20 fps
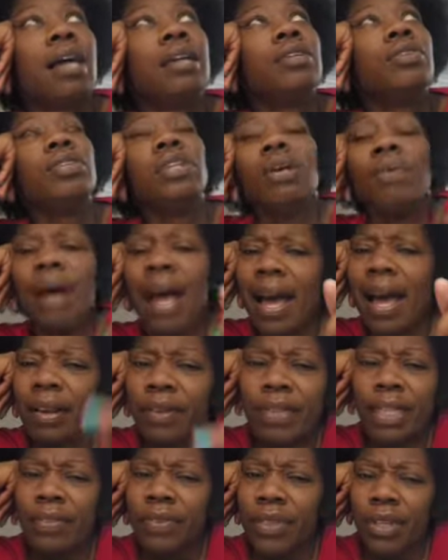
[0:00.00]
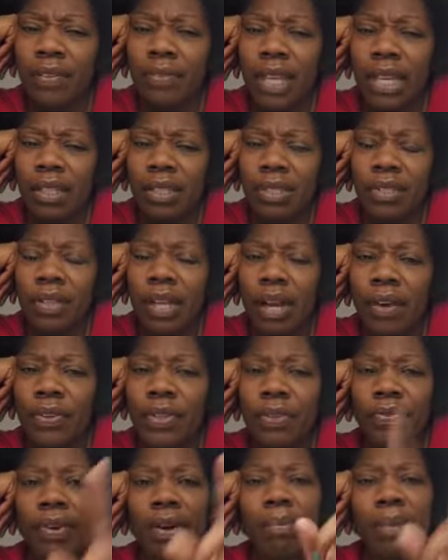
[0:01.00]
You know, I don't even know if they can do that on
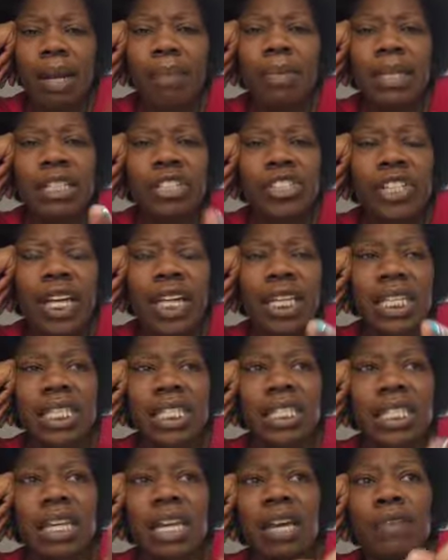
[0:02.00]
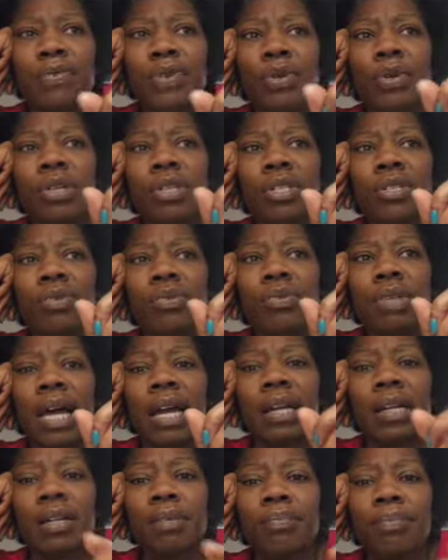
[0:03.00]
your phone, but I'm going to check and see if you can do
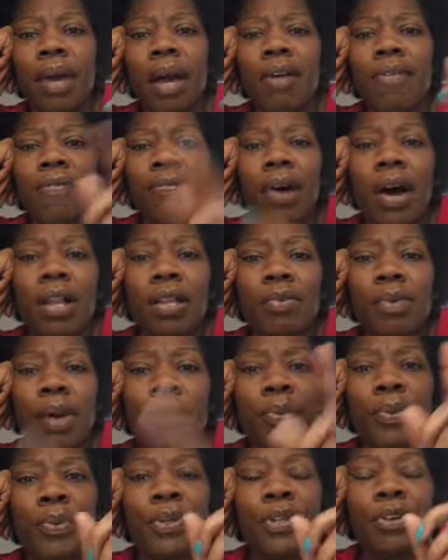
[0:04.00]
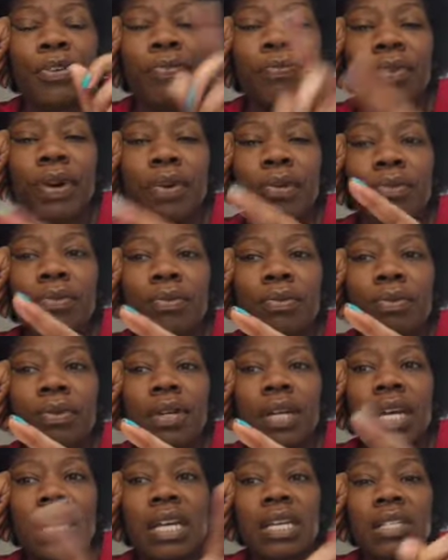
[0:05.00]
like a follow-up on your phone.
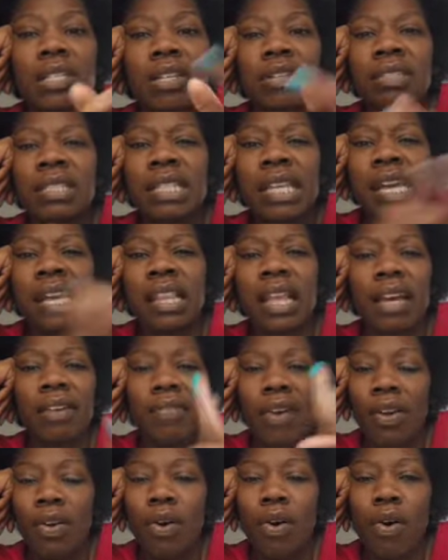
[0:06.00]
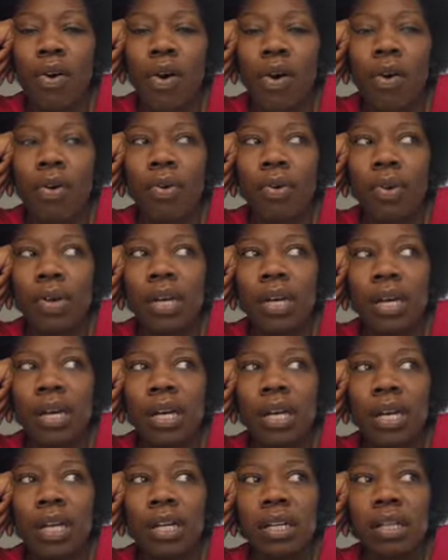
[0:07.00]
So say like if I call,
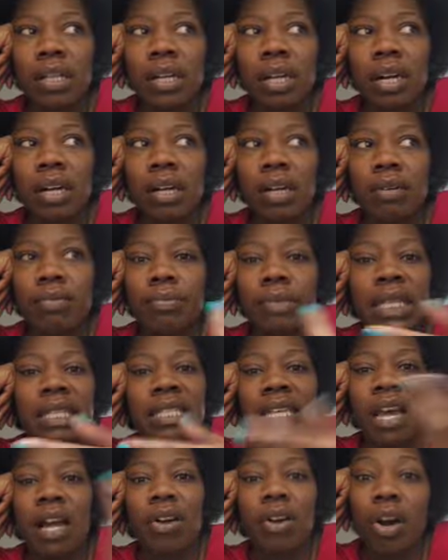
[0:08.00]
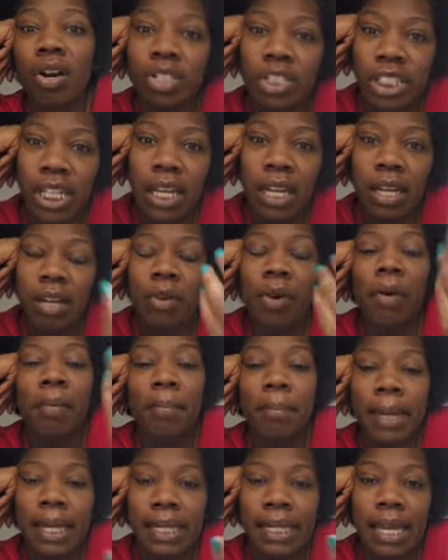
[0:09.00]
let's say I call Jane on
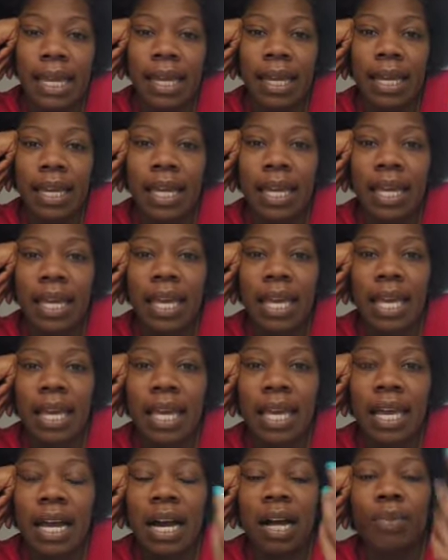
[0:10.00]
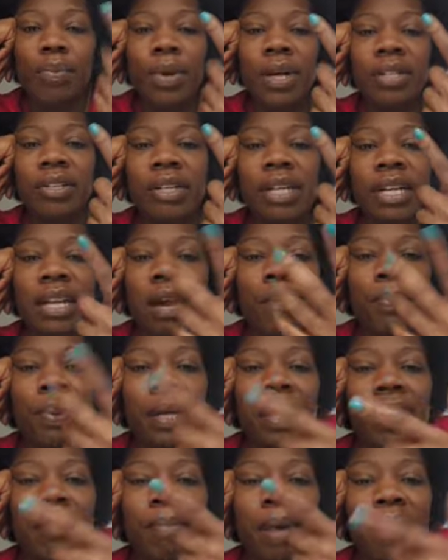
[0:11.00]
Monday. I wonder, can I
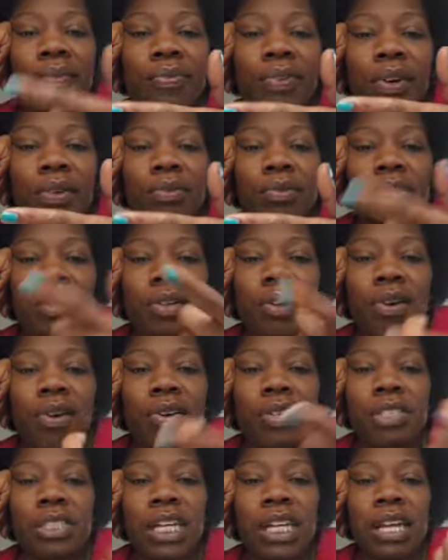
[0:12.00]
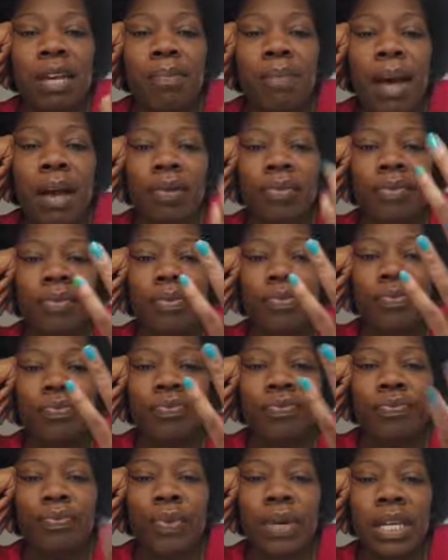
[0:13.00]
put in my phone to call Jane back on
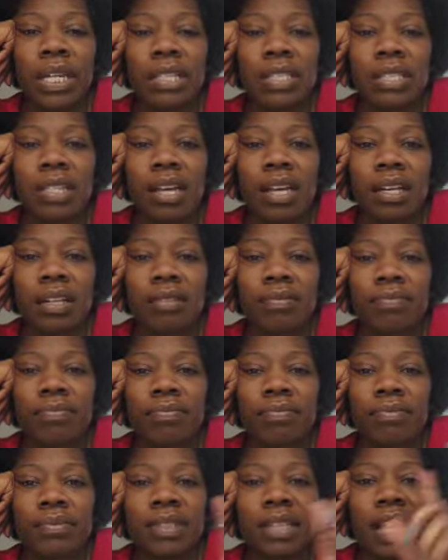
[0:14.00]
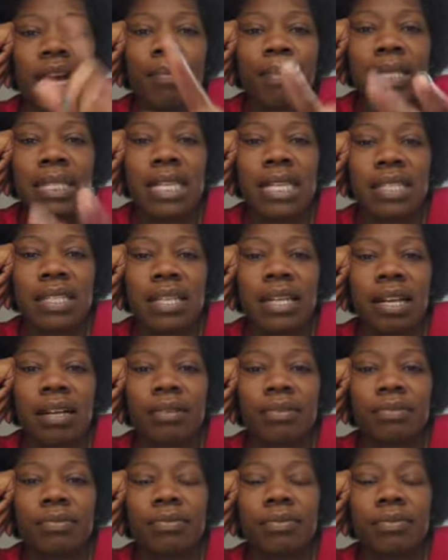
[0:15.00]
Wednesday? I'm going to test it out.